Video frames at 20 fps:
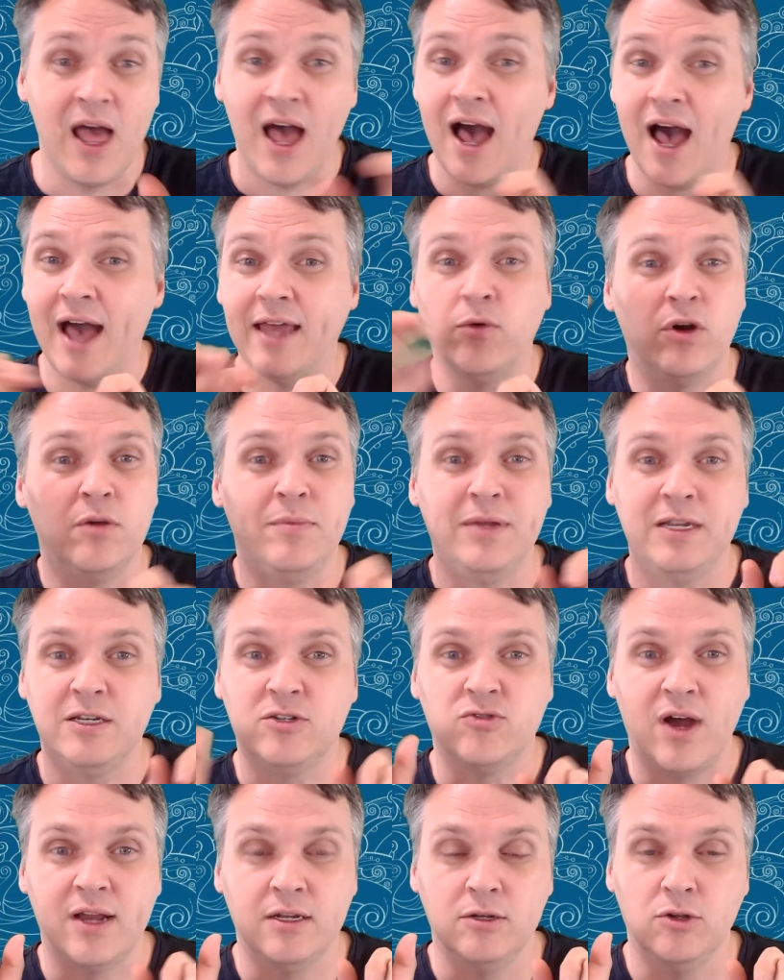I don't want to be
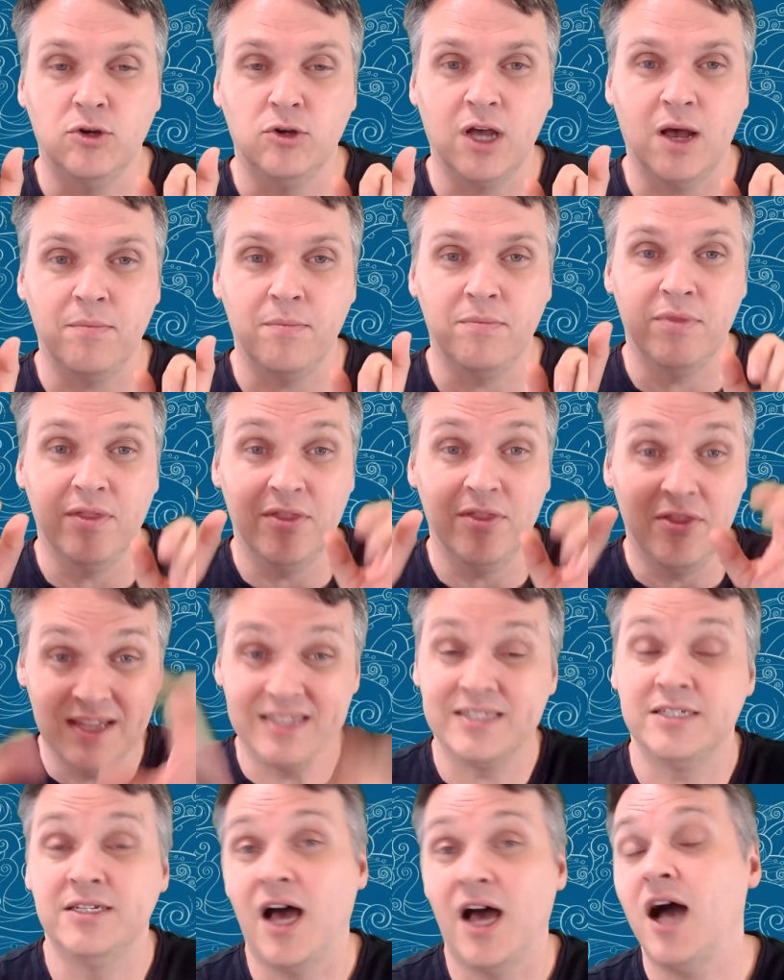trying to look up
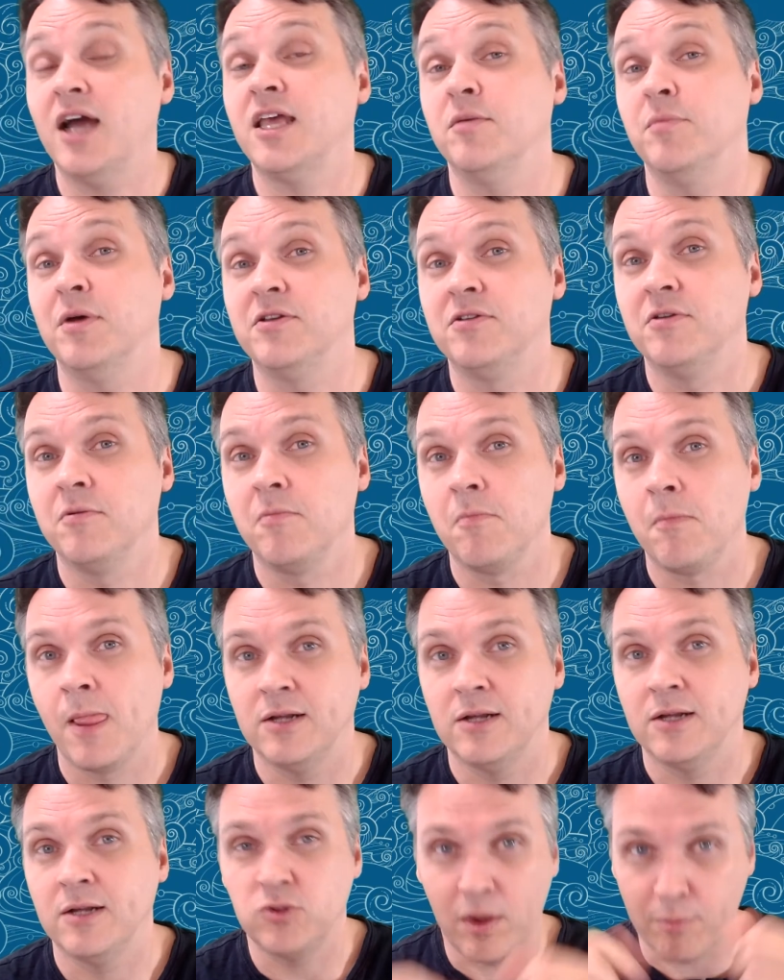this document.
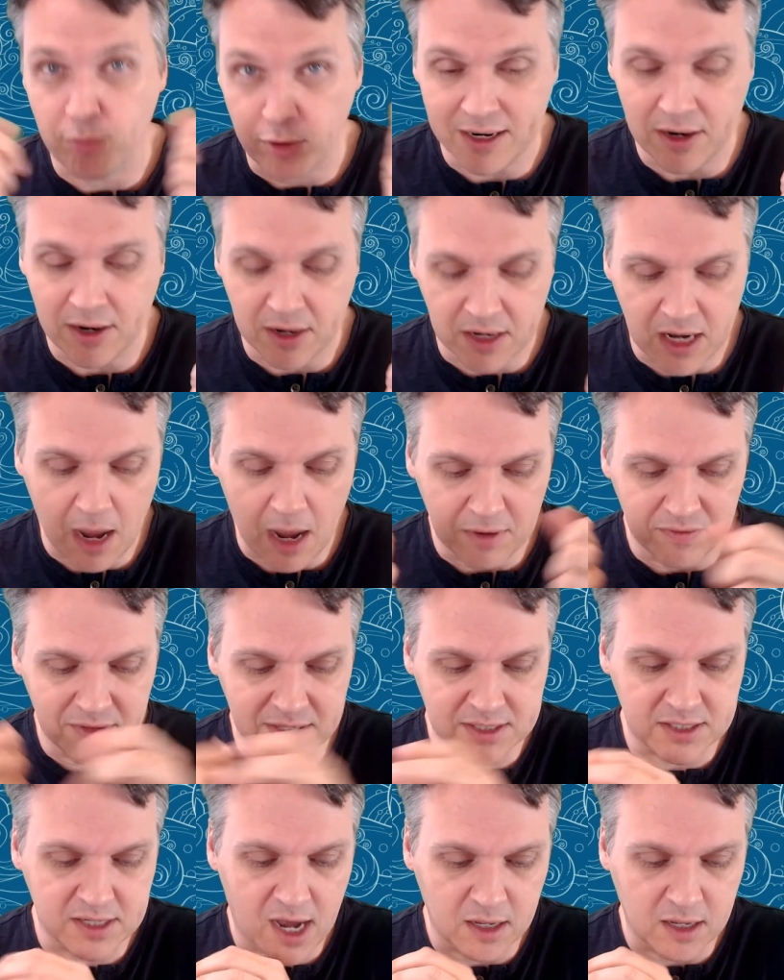So I print out a copy of
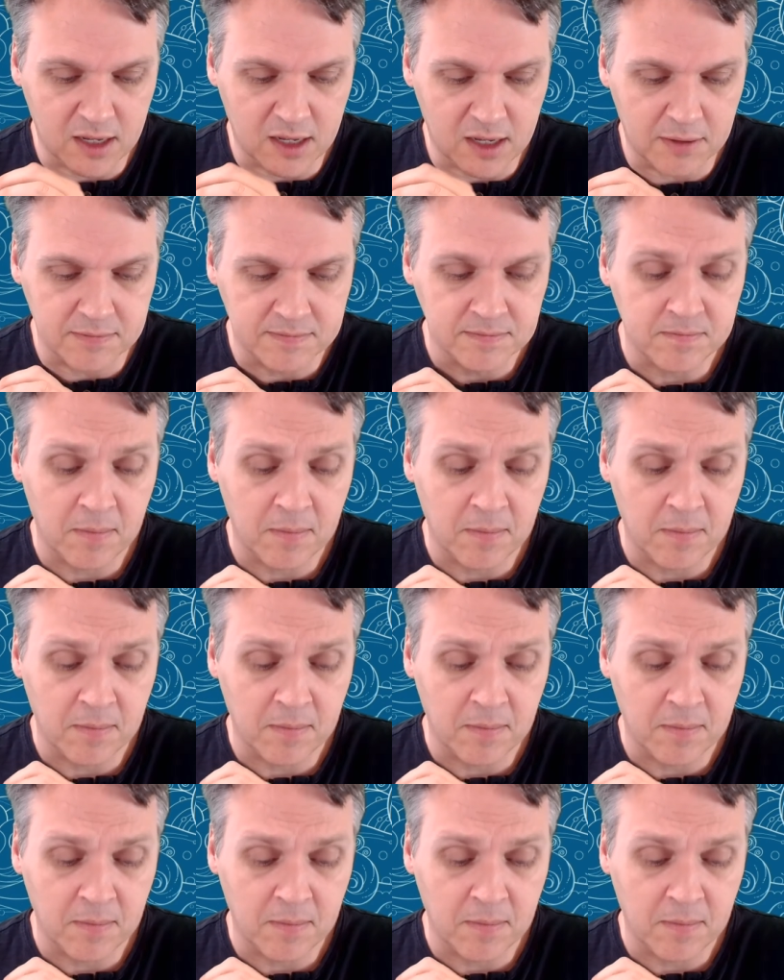this document.